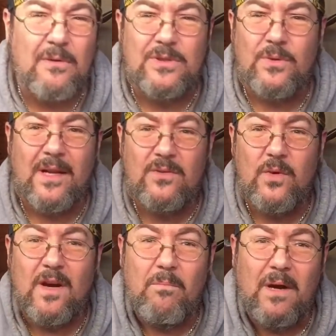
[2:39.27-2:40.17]
it was around
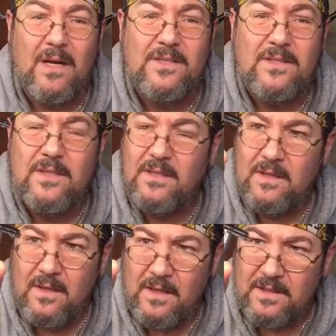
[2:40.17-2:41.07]
12 bucks,
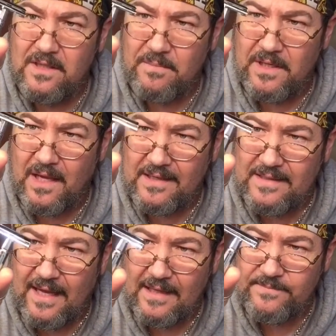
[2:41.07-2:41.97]
something like
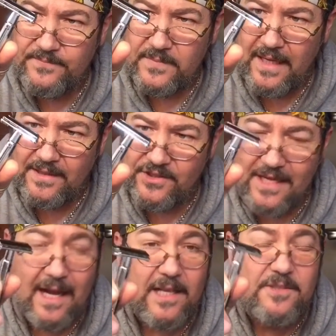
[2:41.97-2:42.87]
that, at
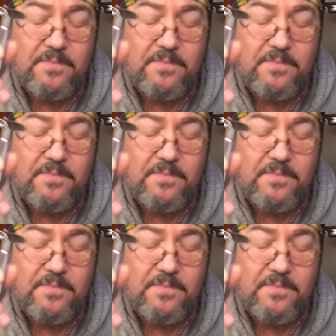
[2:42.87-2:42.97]
Sally's